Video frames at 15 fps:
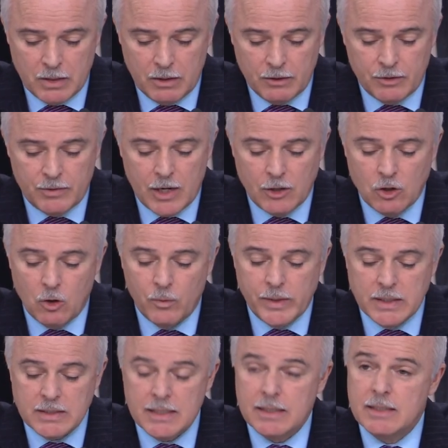There are no
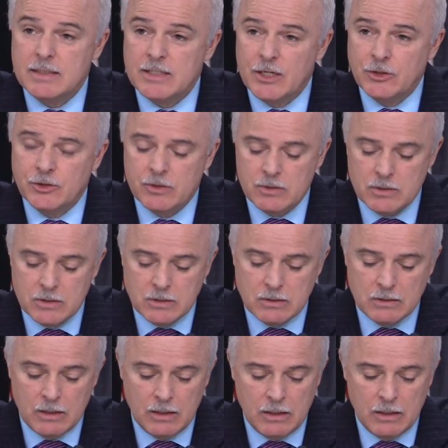easy decisions